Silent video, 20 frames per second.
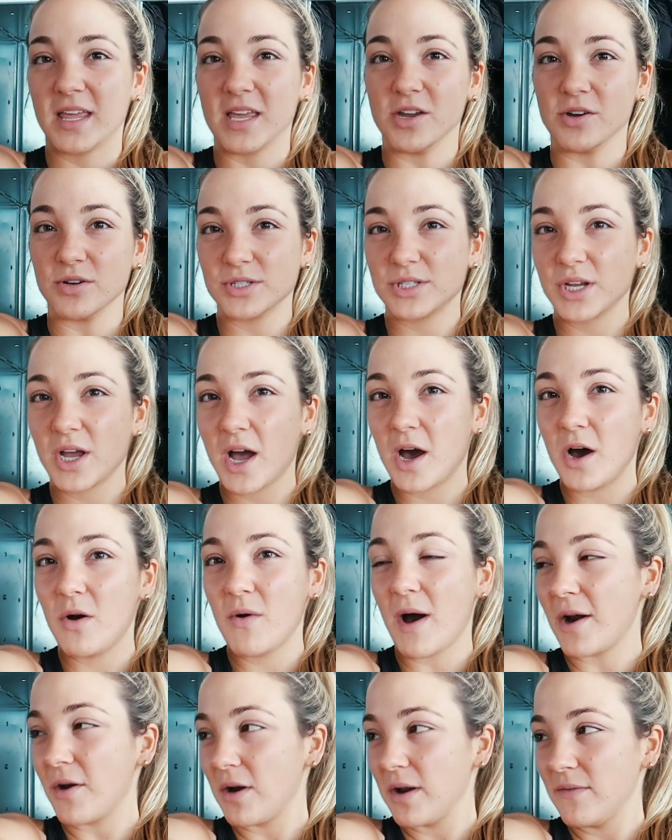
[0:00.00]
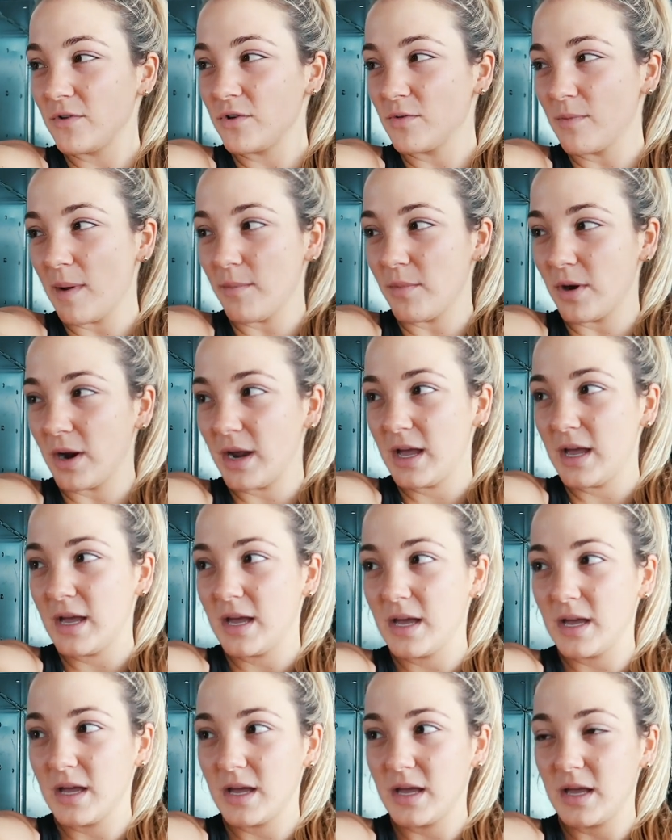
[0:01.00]
like years ago. Those are like these
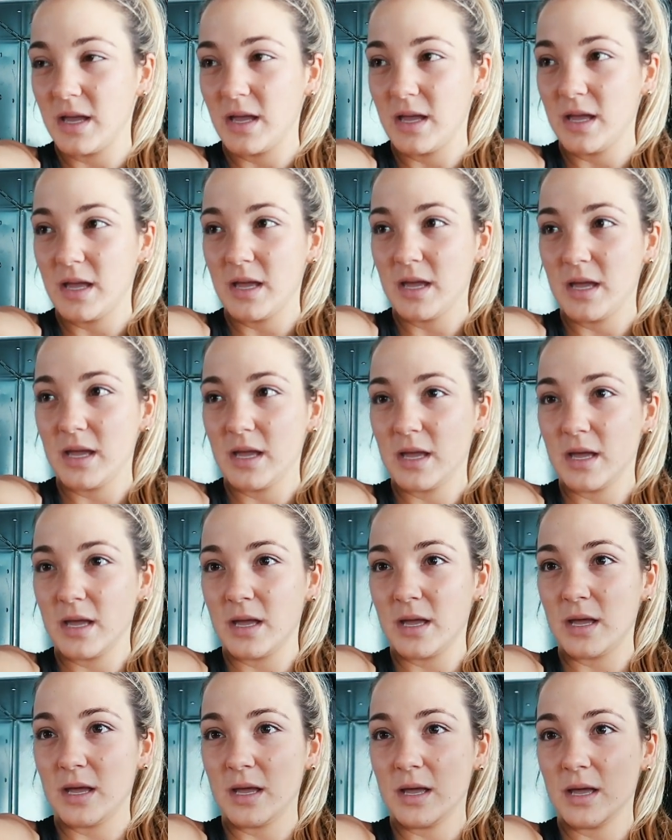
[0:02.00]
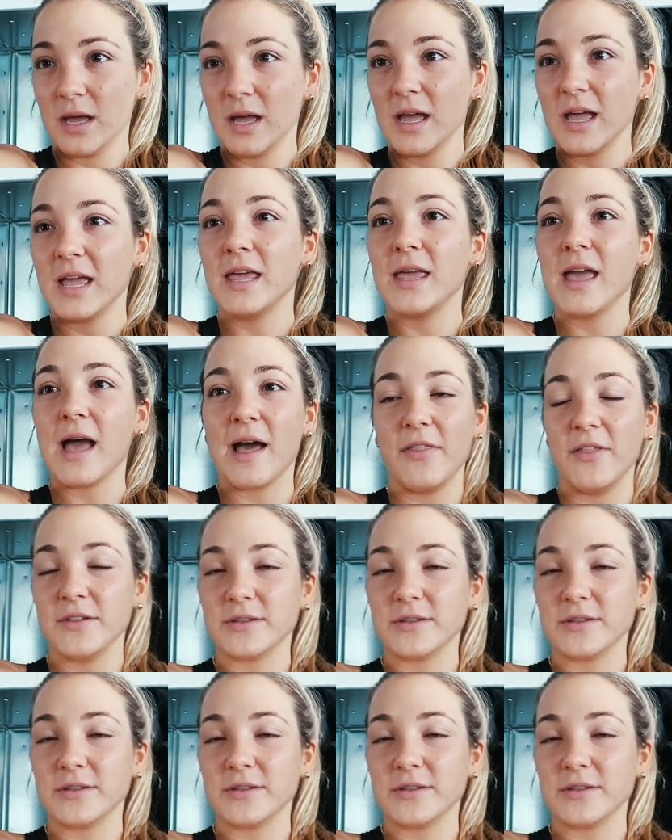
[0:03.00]
are their own type of reformer. Yeah,